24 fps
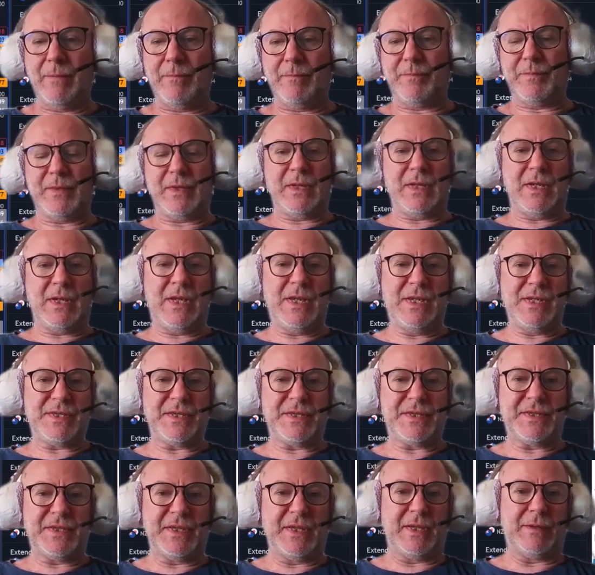Here's the
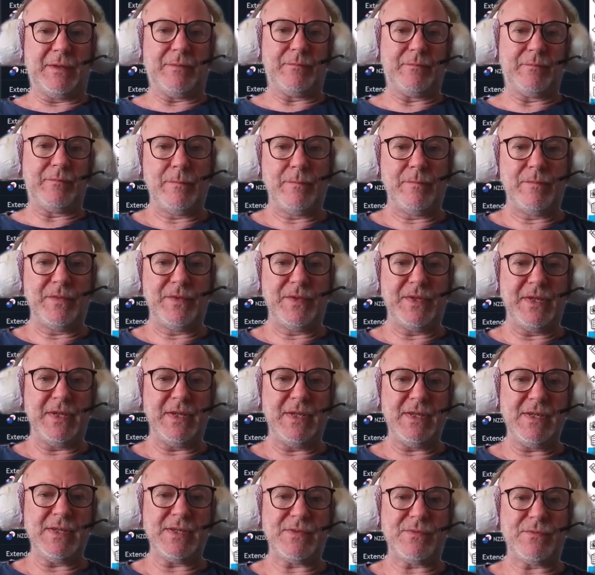thing. These
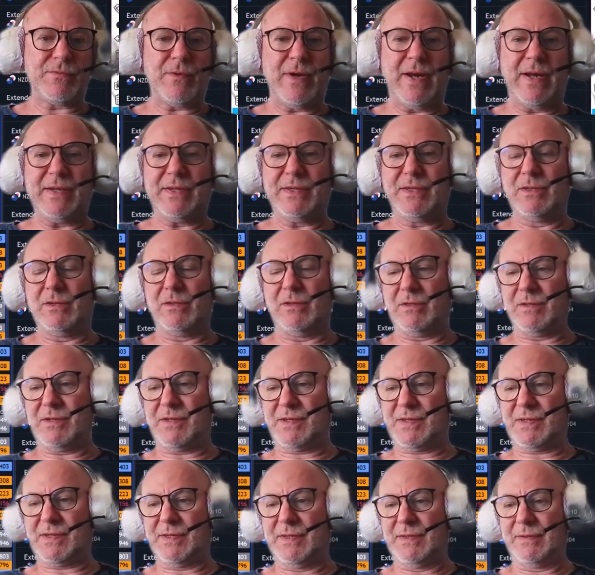red dots,
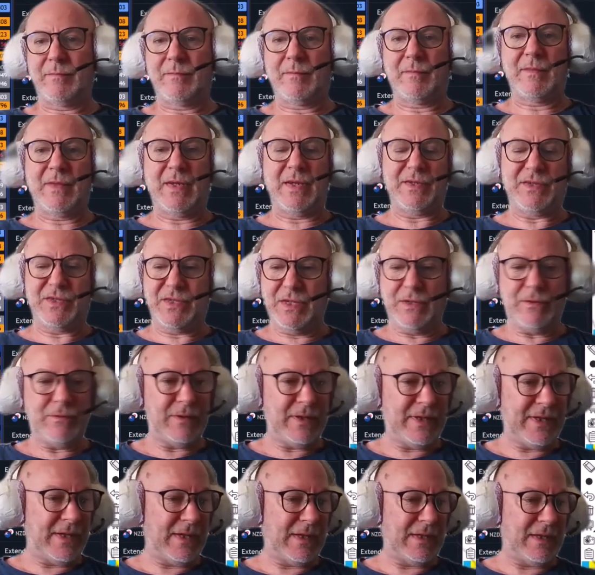now generally I
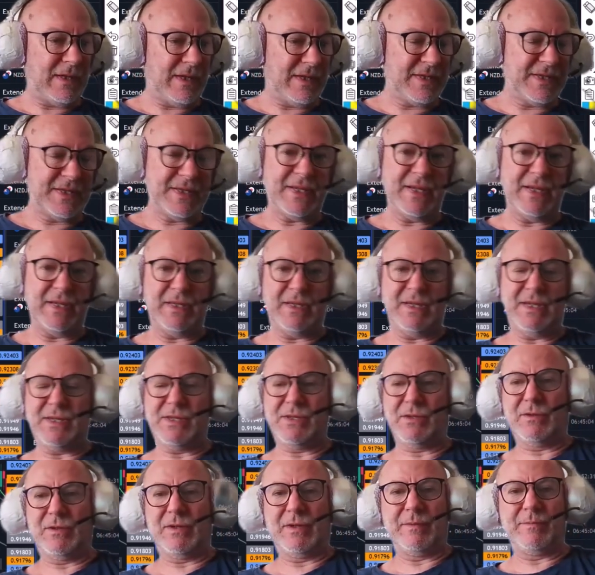like to take these on
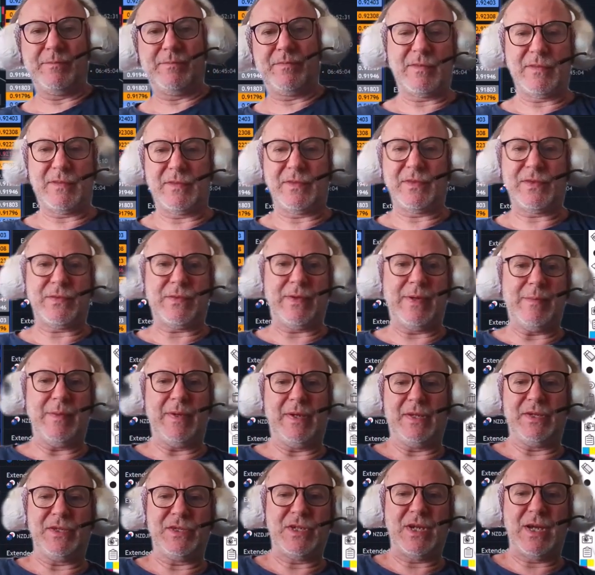a 3-minute
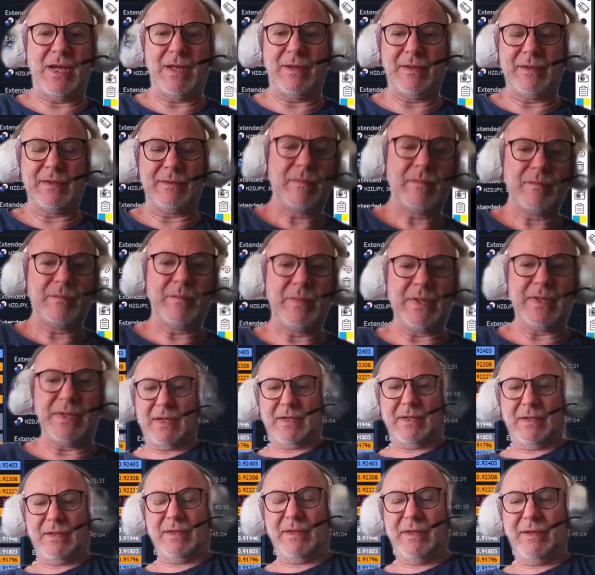chart, but
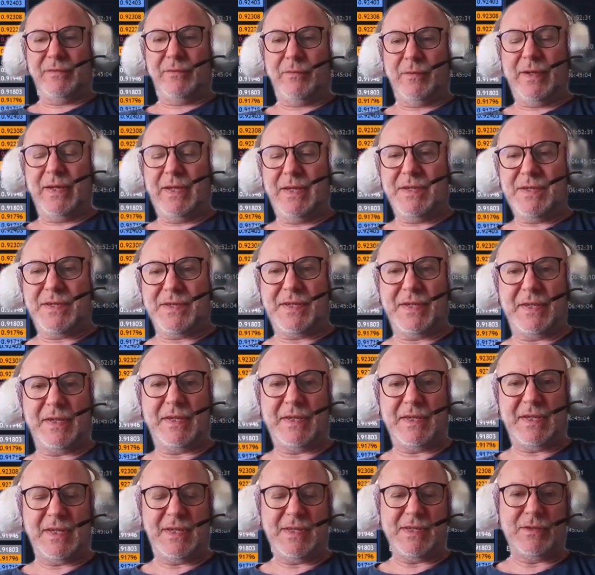if we considered
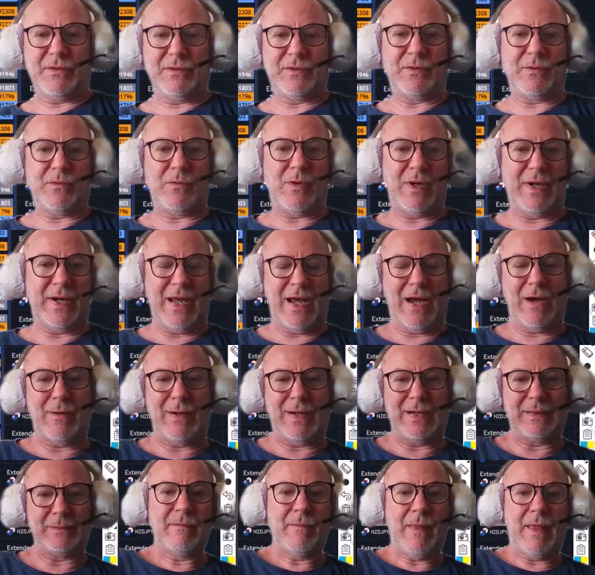these on the 1 hour
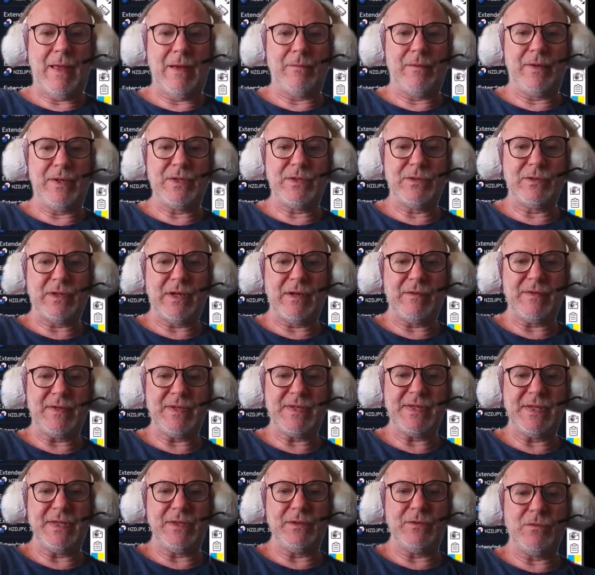and we took every
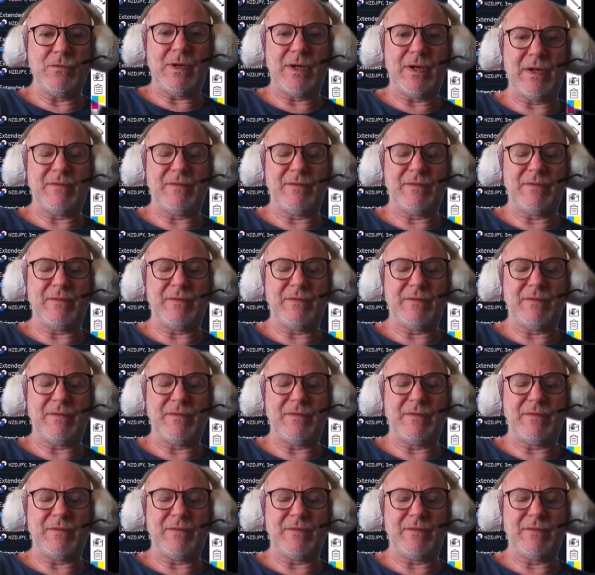single one of